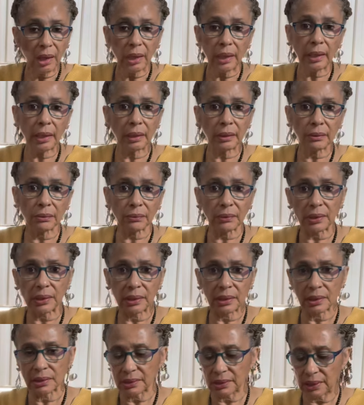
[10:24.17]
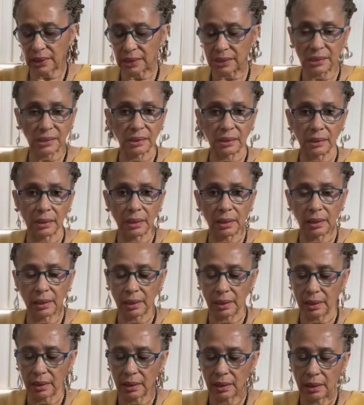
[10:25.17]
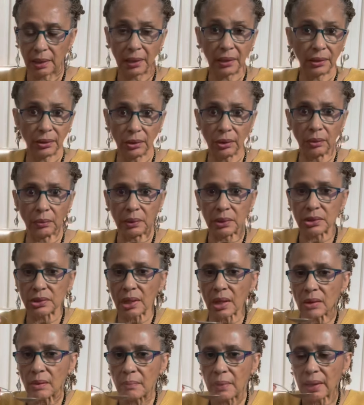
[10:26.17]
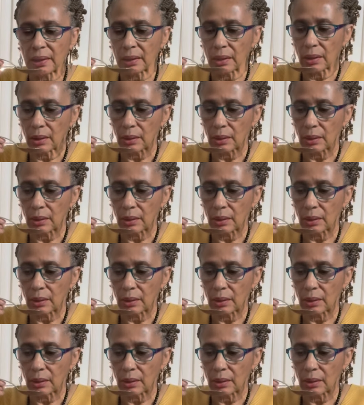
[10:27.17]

ingredients get to know each other better.